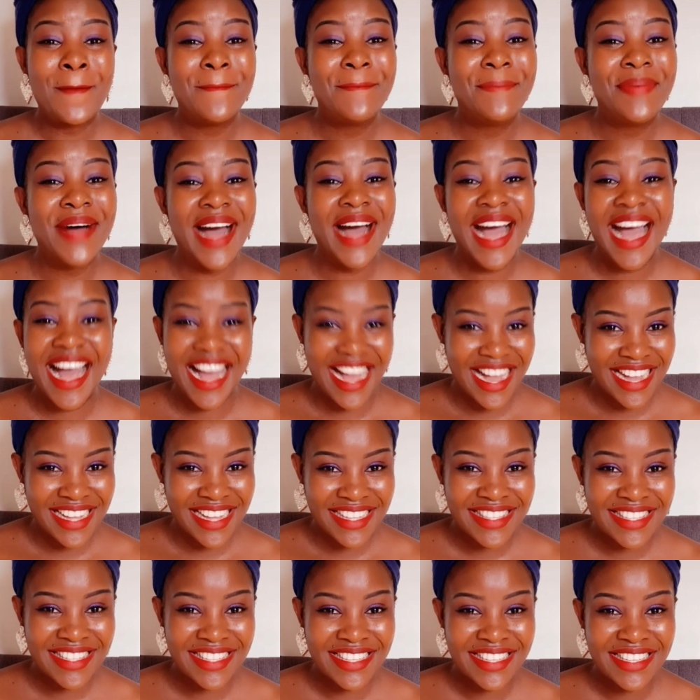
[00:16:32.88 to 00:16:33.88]

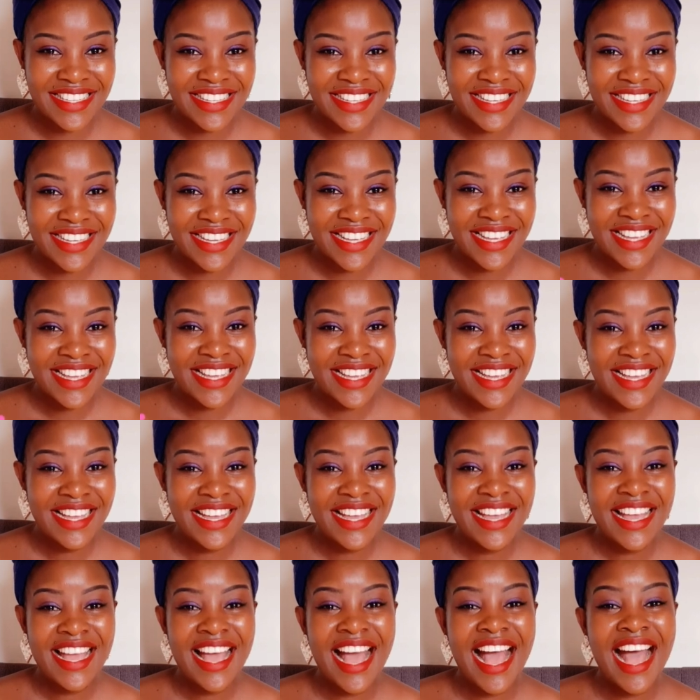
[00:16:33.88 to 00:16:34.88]
but
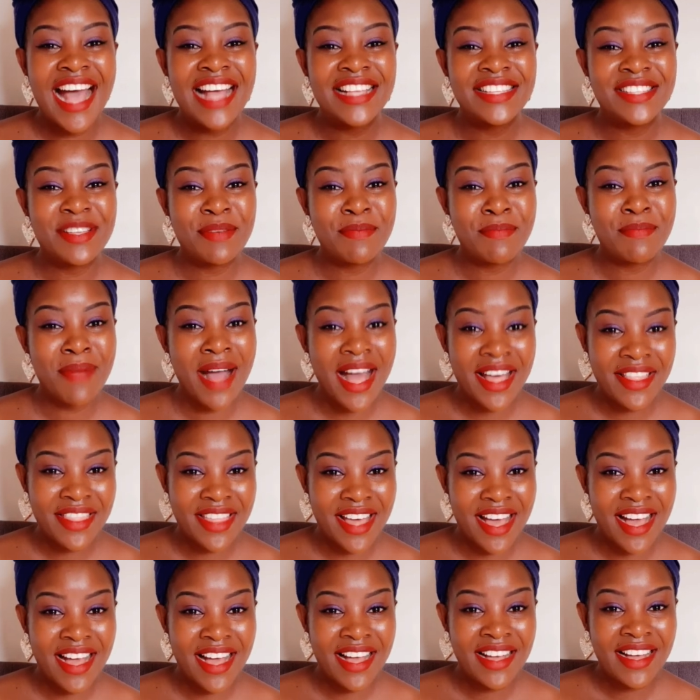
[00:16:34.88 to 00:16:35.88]
as a
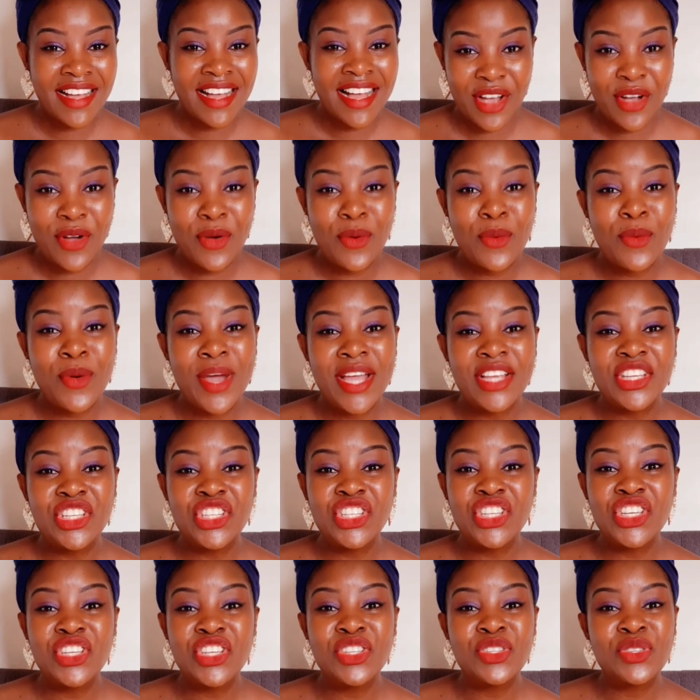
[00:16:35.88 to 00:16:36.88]
mother, when
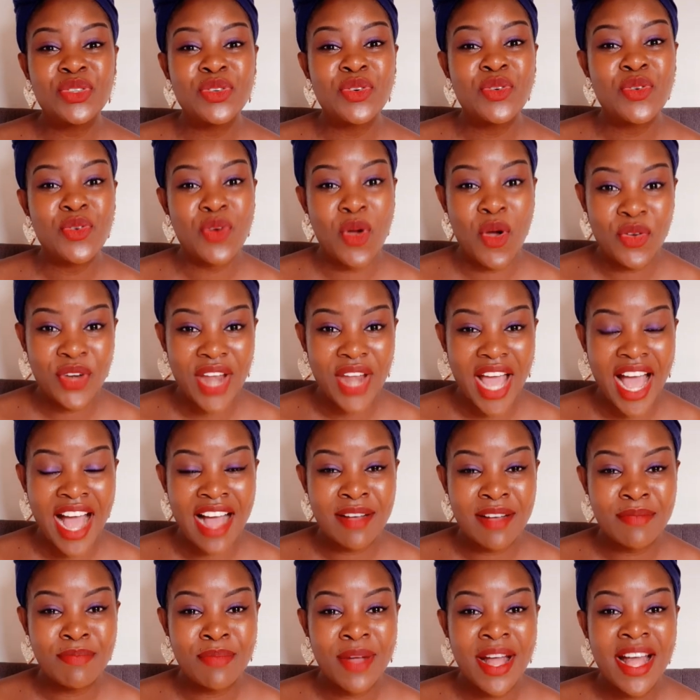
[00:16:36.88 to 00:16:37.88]
she's grown
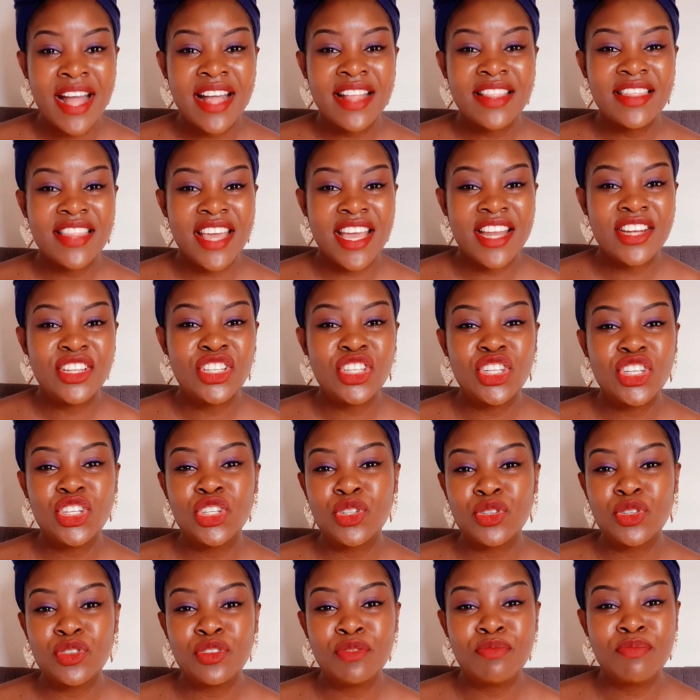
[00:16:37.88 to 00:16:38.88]
up, then she
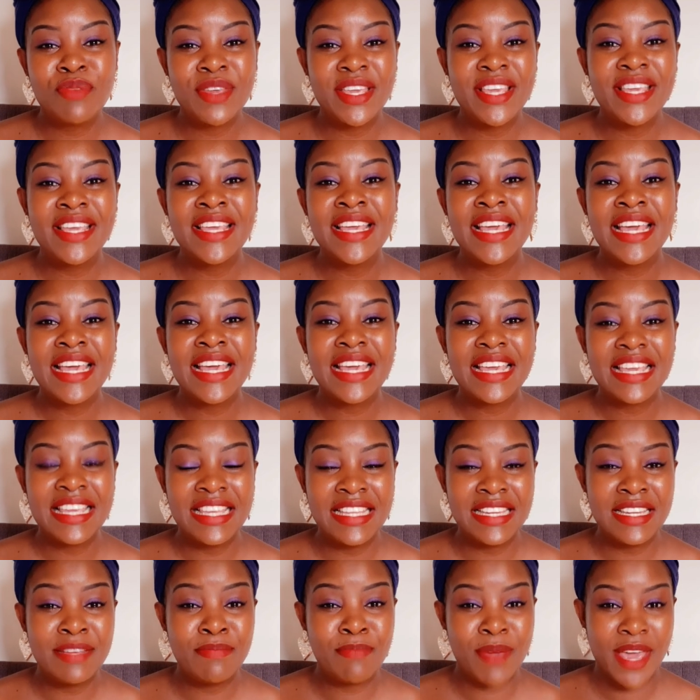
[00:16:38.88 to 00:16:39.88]
should be
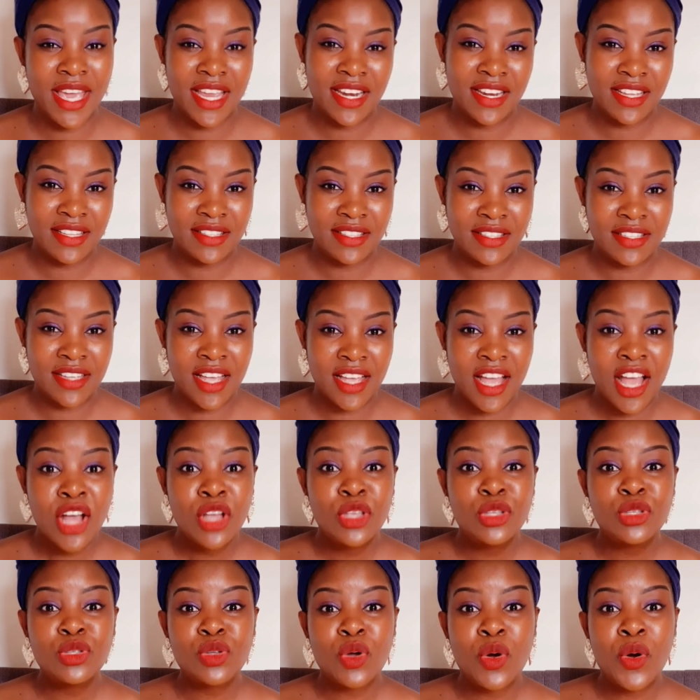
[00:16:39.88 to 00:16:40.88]
independent.
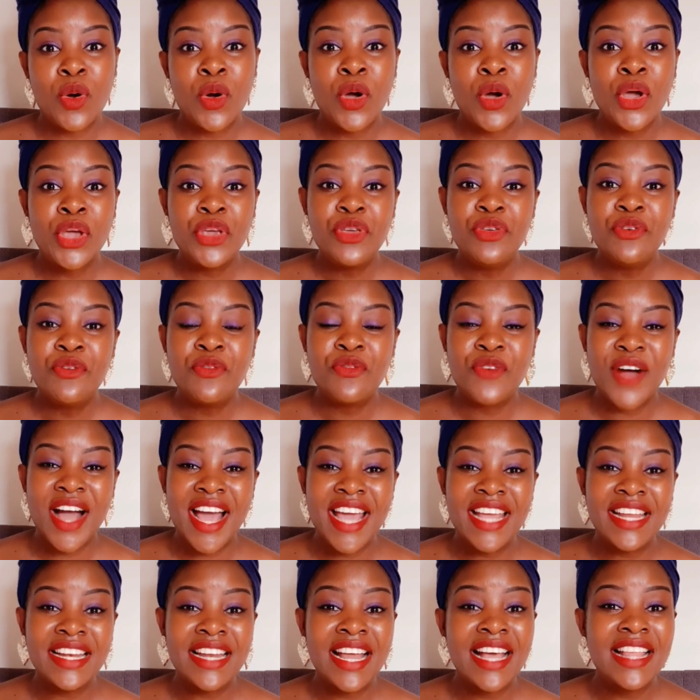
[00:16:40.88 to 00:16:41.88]
So you
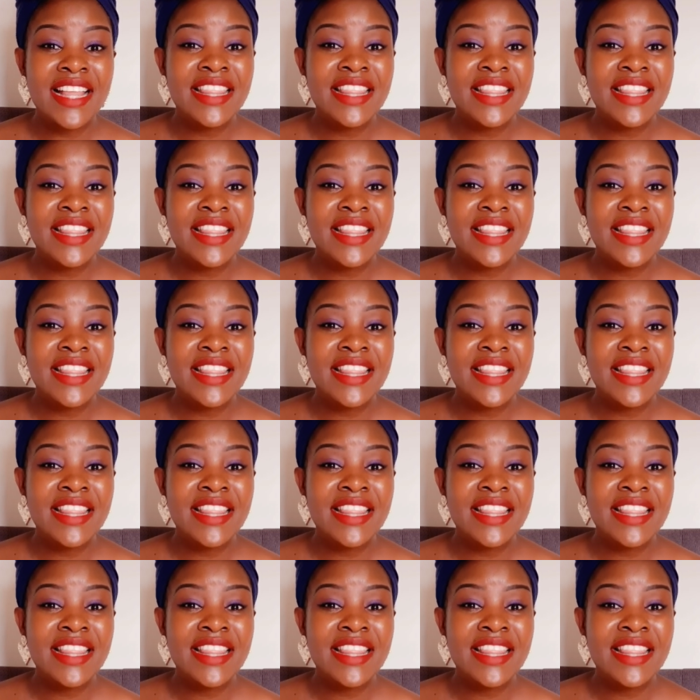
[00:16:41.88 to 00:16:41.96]
find